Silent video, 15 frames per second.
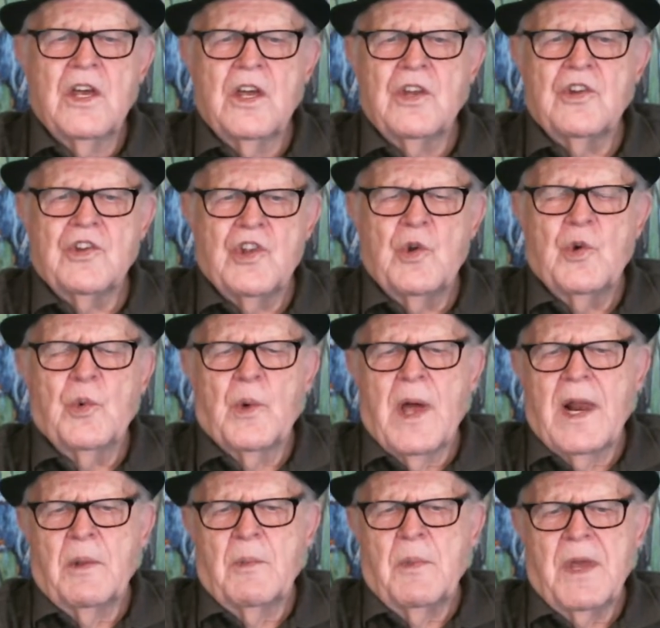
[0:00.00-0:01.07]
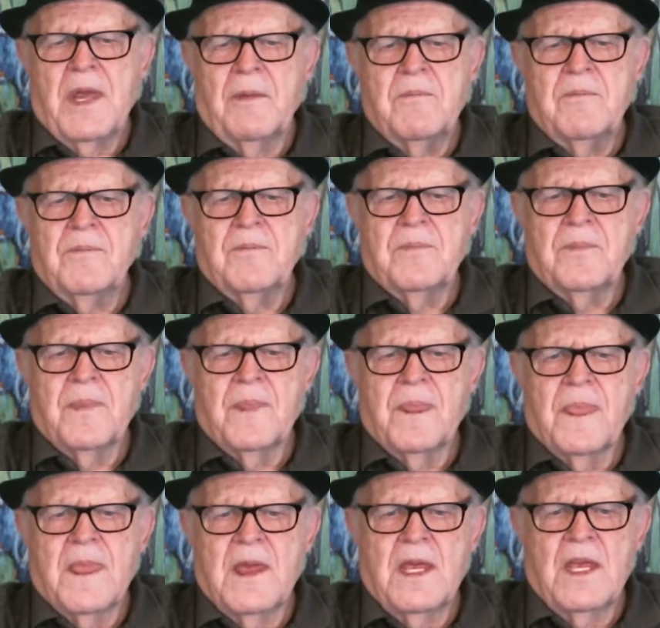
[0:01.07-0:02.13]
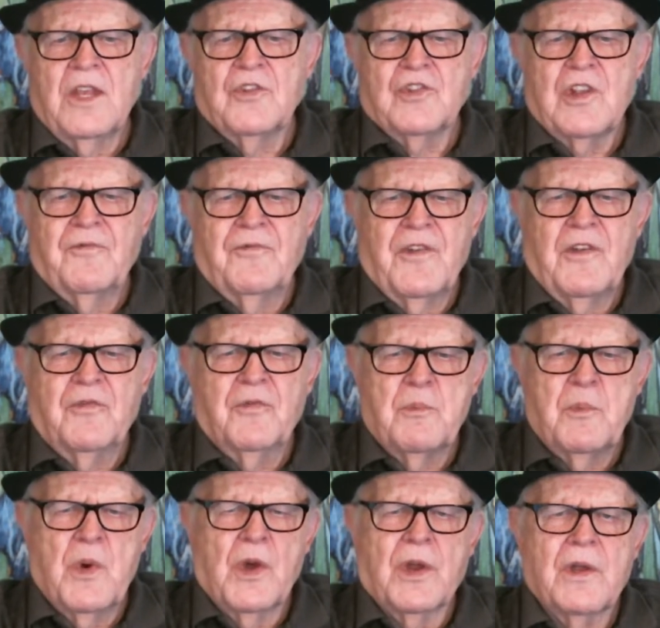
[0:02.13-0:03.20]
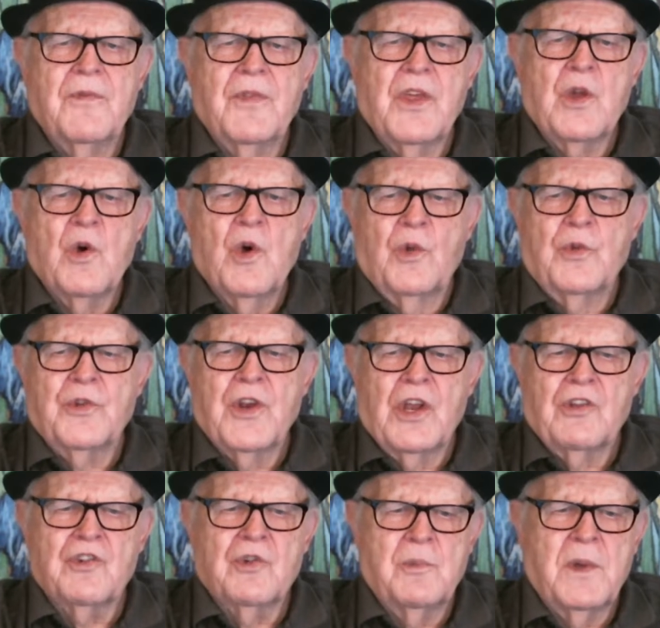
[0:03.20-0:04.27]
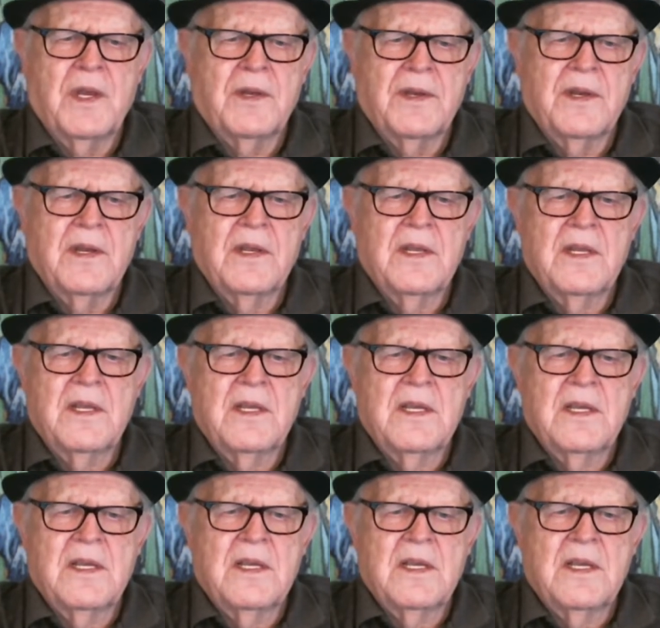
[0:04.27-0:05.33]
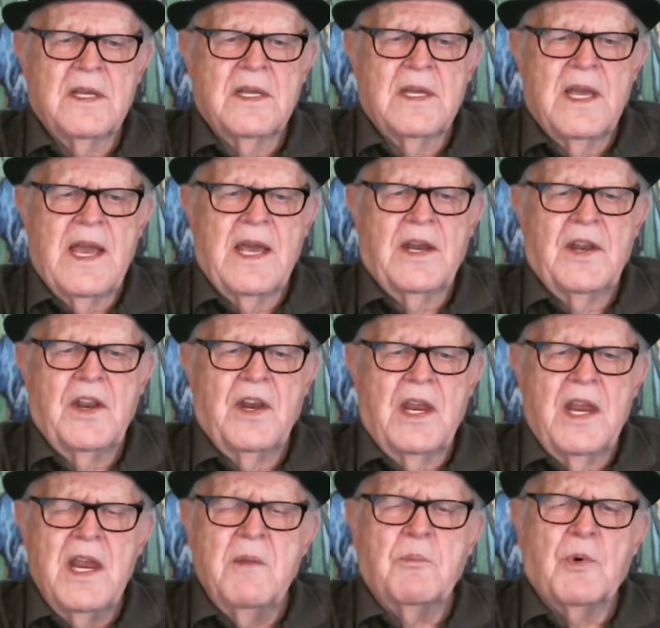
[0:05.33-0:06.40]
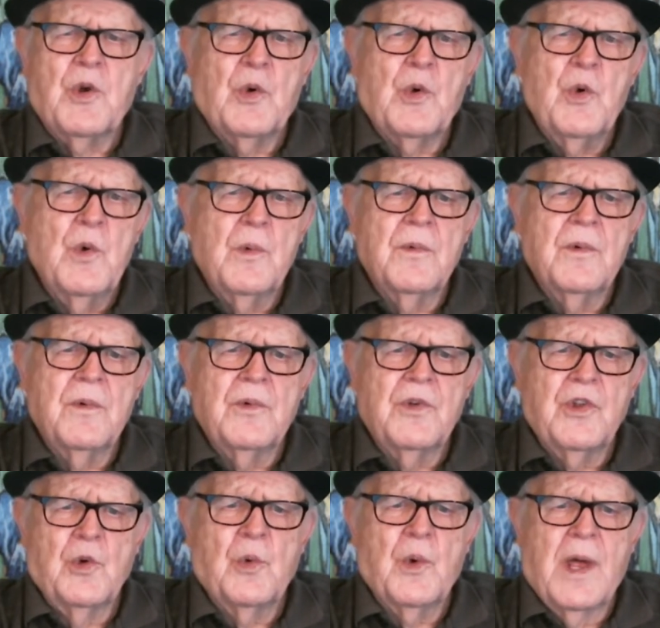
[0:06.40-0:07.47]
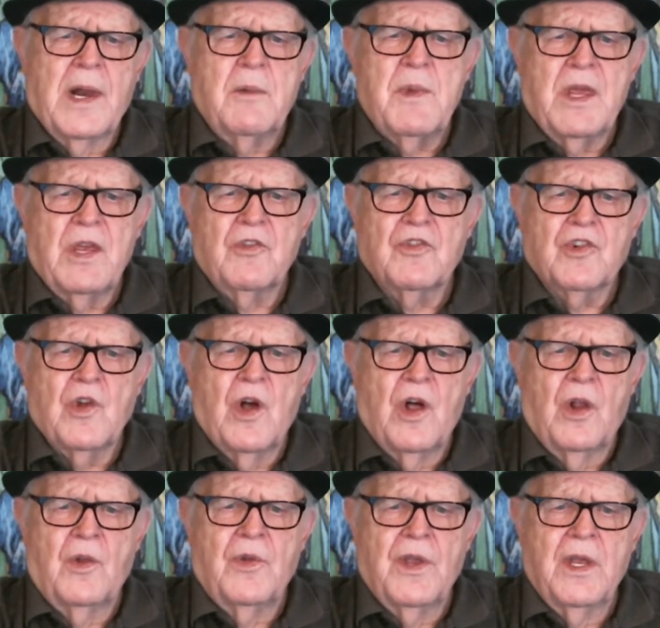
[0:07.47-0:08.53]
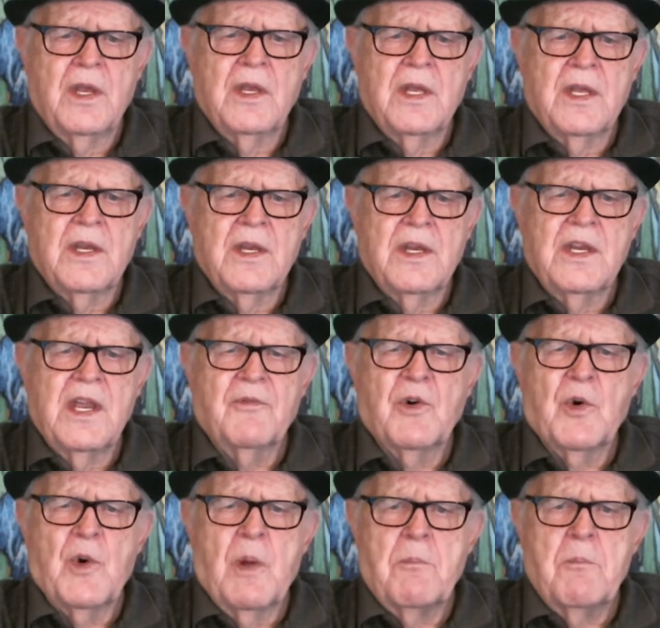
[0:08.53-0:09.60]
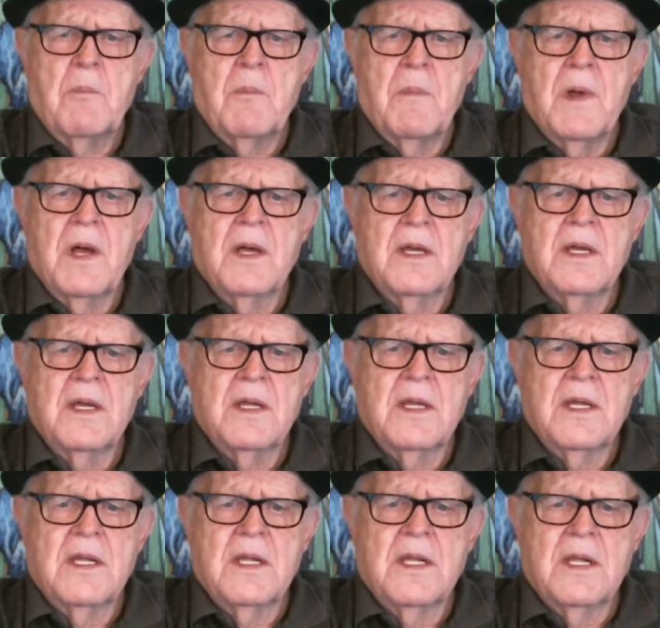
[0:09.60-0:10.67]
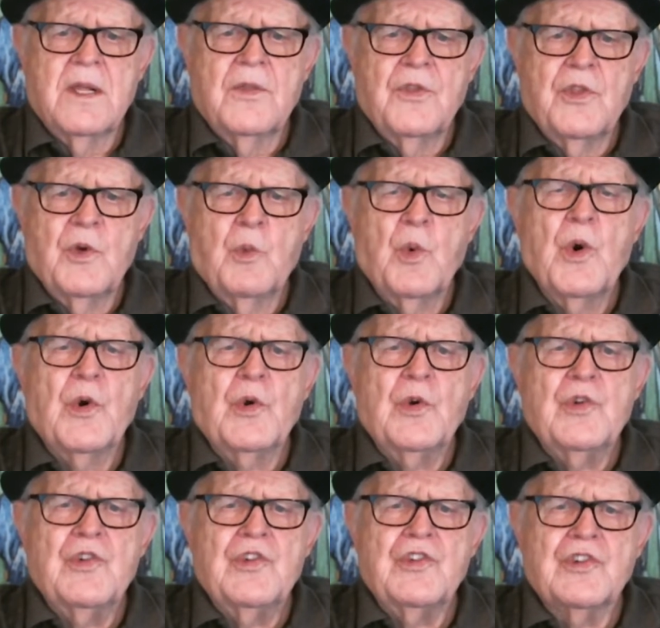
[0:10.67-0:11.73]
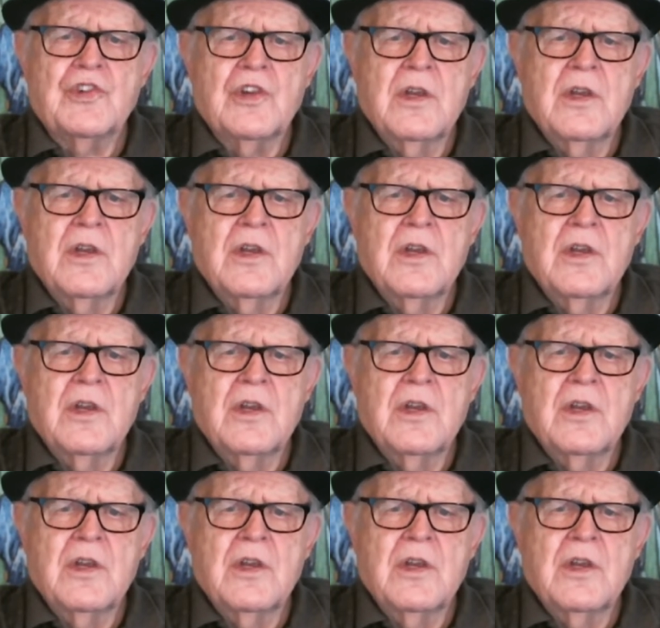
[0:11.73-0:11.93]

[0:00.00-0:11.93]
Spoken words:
Deuteronomy is the fifth book of the Old Testament, and in Hebrew, Deuteronomy is called Devarim, the words.